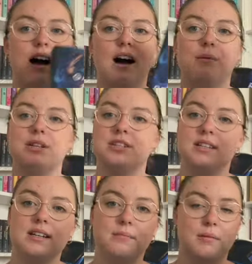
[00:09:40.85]
We just
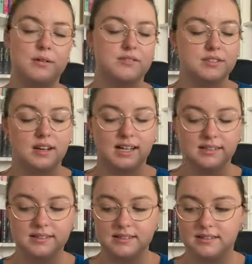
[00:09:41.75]
need a moment of
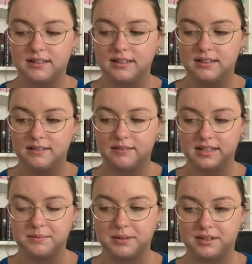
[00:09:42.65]
silence for
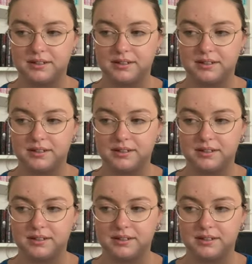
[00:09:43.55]
this book.